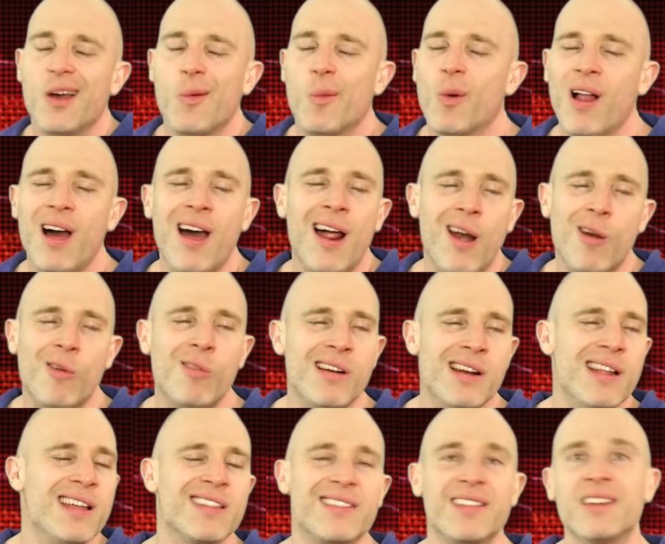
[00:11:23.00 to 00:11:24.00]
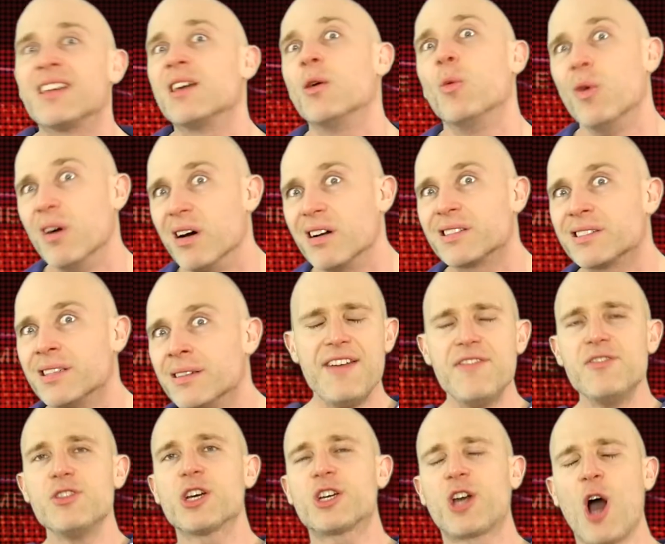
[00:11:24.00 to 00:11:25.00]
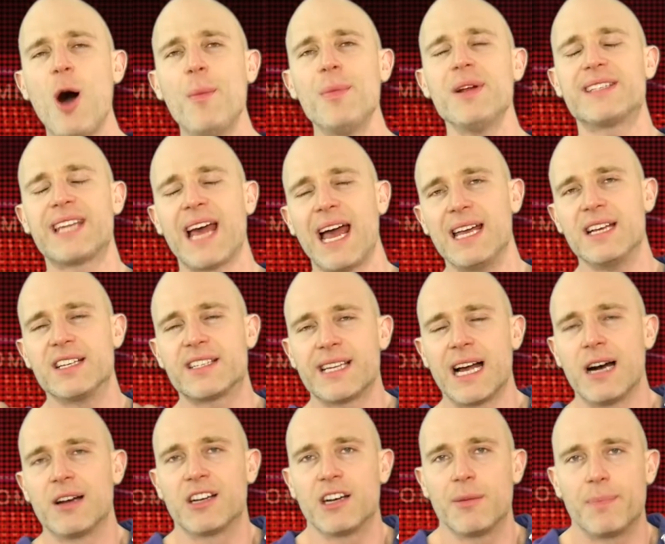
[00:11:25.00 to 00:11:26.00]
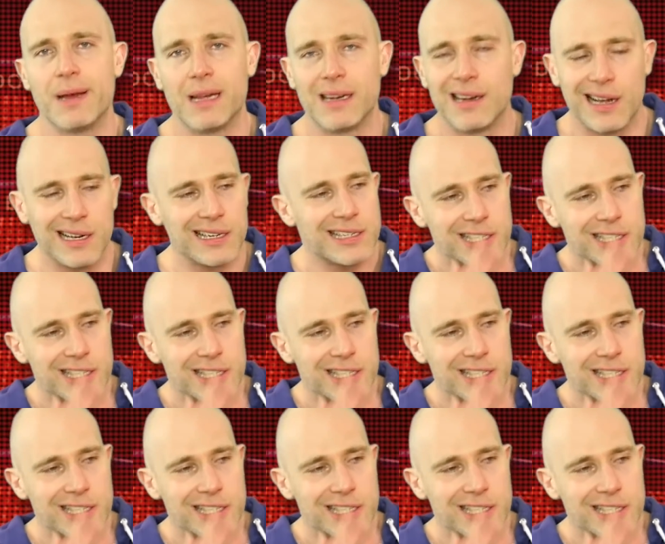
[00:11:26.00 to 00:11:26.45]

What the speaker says: well, I don't really think it works. Even the commentator sounded a bit like,